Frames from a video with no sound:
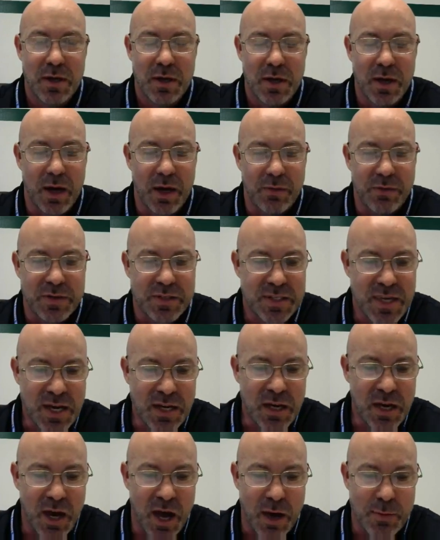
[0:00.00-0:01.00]
The
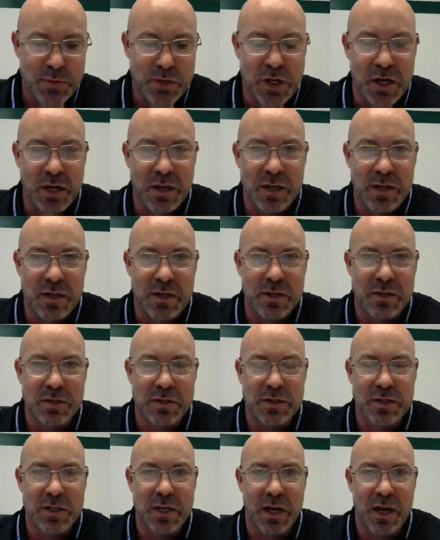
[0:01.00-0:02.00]
second option
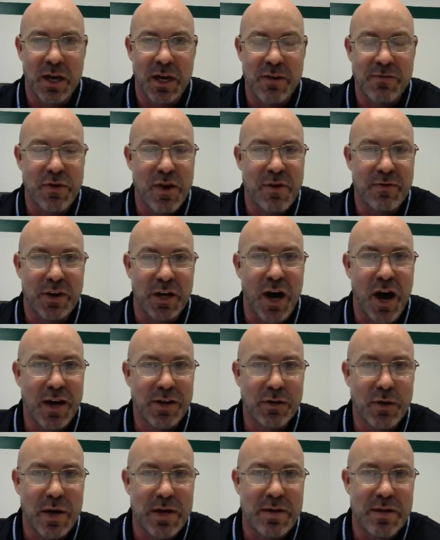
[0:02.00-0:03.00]
is if you have a
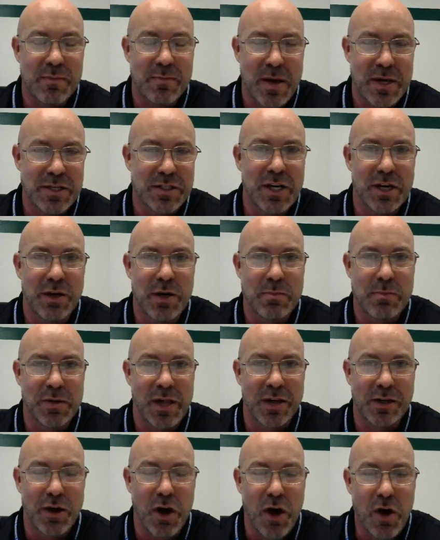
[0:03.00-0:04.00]
concrete masonry
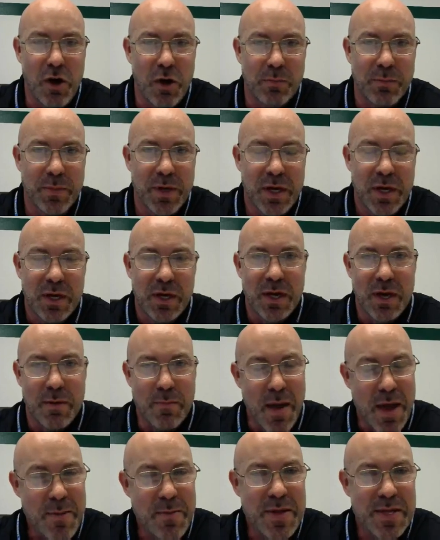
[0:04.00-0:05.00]
block home, it
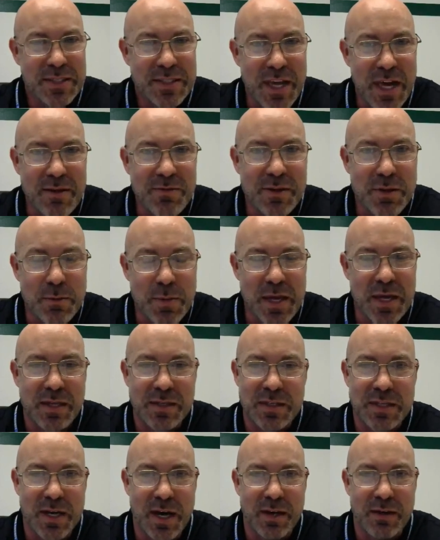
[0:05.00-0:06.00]
may be safe to be
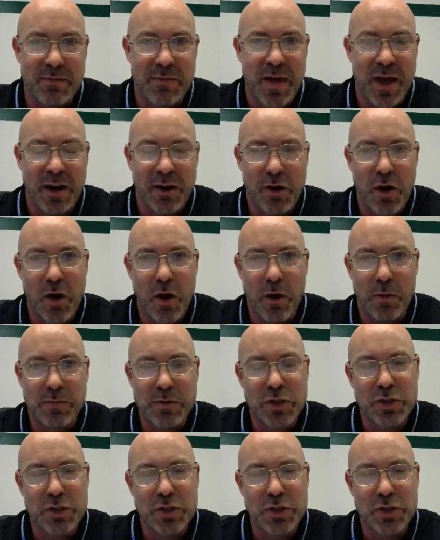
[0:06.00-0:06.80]
inside of that home.